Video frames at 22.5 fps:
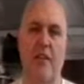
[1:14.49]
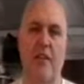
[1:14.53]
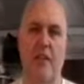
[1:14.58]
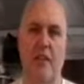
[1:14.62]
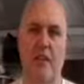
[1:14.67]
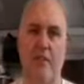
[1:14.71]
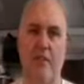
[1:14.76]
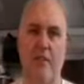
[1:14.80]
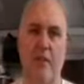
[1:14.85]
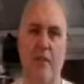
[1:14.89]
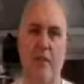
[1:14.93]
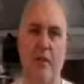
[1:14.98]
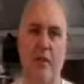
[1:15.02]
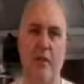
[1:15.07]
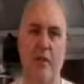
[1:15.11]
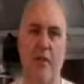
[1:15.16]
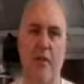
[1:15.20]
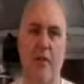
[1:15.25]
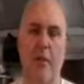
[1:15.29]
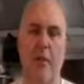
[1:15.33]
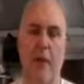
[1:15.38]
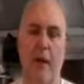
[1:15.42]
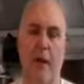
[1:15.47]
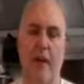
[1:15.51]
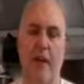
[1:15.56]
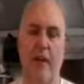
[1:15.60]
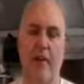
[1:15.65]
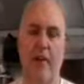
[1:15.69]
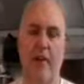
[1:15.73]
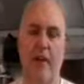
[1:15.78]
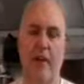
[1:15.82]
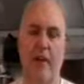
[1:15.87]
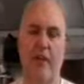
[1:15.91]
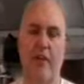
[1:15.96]
gives you a power
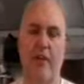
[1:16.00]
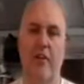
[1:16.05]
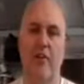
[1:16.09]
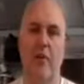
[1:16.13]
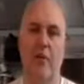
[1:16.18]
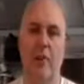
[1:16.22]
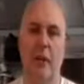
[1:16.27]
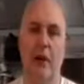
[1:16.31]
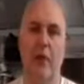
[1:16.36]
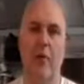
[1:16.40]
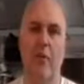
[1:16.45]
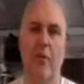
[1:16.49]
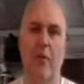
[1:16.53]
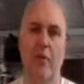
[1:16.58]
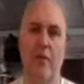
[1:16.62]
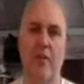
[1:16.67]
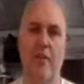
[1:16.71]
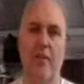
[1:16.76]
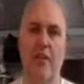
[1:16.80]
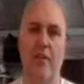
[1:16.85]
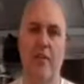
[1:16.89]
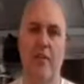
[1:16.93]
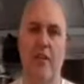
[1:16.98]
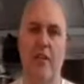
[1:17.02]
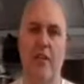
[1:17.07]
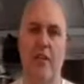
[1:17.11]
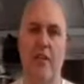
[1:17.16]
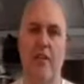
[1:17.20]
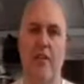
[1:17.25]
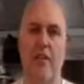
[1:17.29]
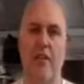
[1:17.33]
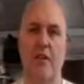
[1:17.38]
factor of about 130.